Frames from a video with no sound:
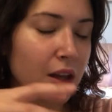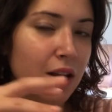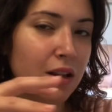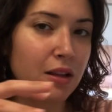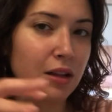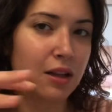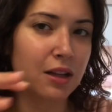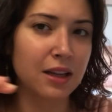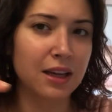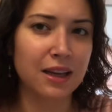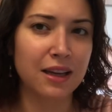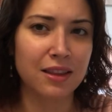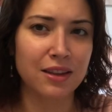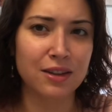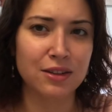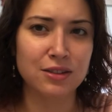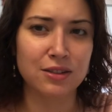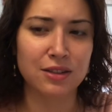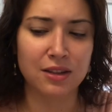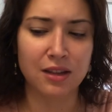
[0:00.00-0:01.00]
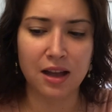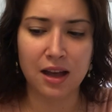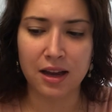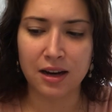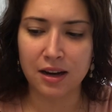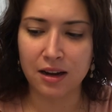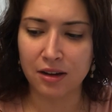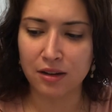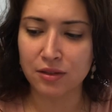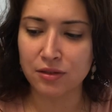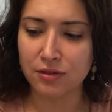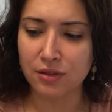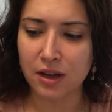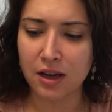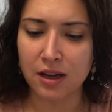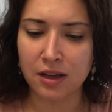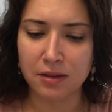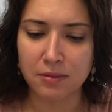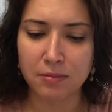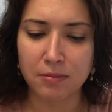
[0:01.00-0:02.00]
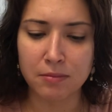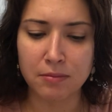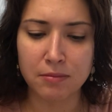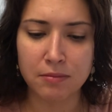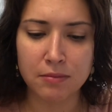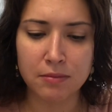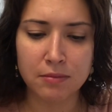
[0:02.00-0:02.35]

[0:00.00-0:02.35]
look like there's a lot of um,